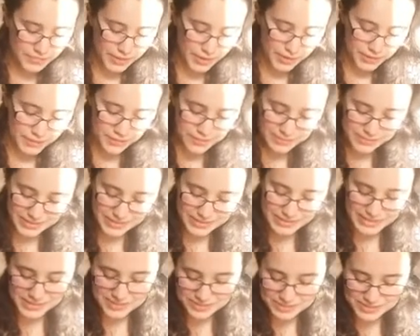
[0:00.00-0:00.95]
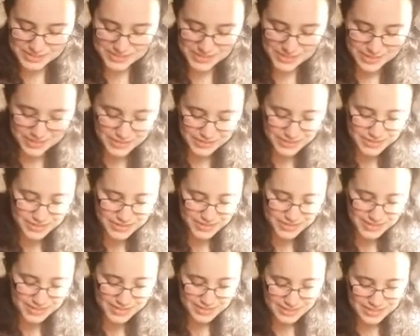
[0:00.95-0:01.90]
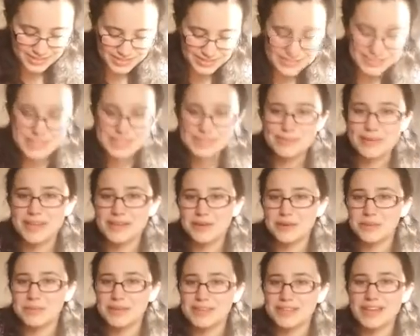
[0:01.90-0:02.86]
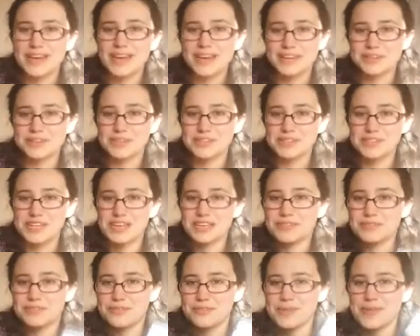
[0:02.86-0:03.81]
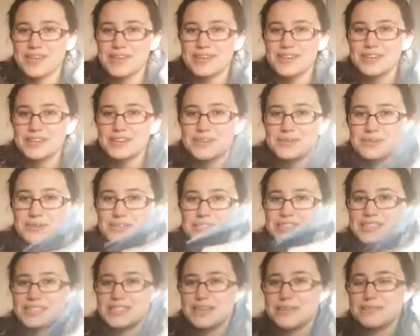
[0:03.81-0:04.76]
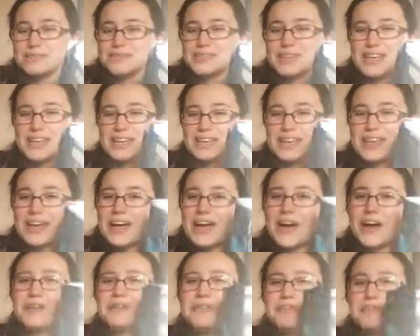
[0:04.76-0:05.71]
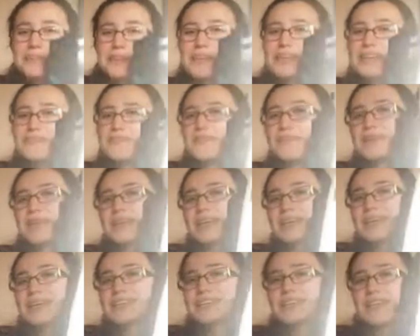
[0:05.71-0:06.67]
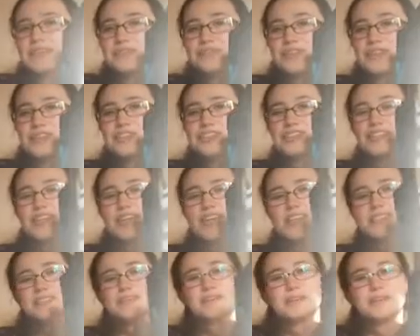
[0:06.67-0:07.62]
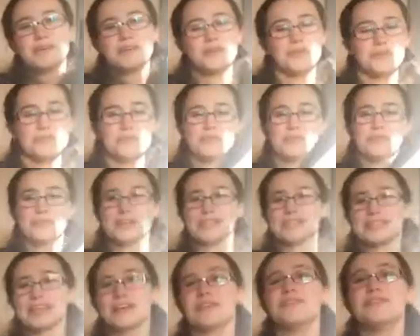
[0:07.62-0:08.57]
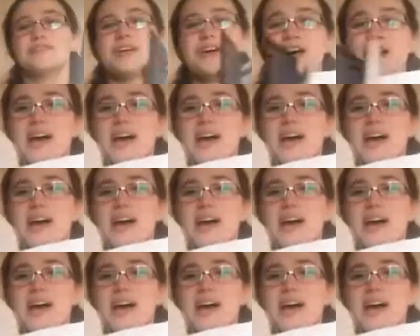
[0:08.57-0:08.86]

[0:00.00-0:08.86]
Oh, and also, this is my copy that I got signed for me, which seems like unbelievably selfish to get something all for myself.